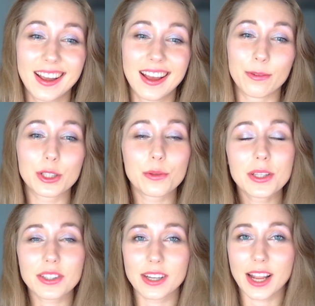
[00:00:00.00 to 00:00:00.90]
Which
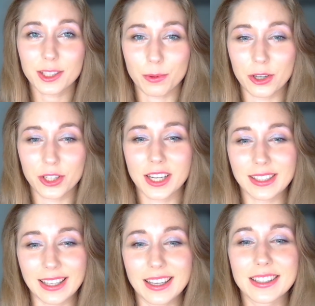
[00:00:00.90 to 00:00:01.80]
means the next
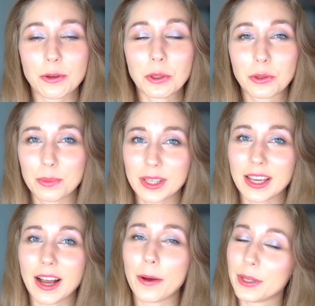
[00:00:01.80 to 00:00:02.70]
project is going to
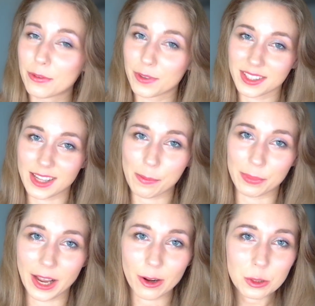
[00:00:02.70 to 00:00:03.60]
be a bit of a
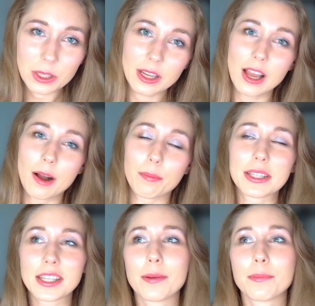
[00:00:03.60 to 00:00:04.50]
step down,
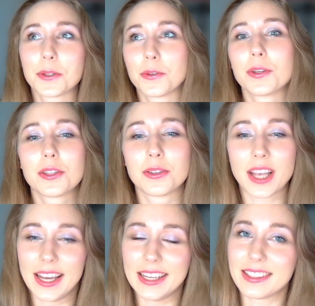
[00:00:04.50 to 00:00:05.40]
but I'm not going to
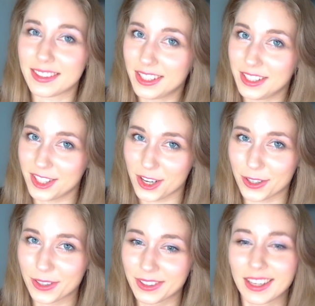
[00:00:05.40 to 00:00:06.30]
say it's
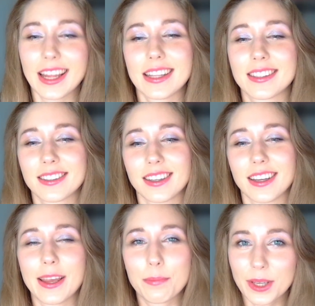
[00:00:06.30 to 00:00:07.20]
easier. It's
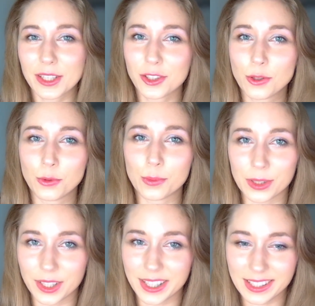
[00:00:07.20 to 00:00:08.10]
a PNG
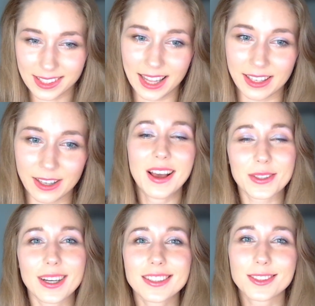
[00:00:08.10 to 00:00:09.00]
tuber instead.
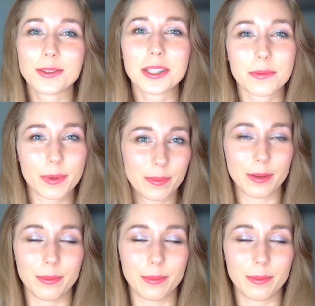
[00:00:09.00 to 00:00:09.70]
So let's do this by baby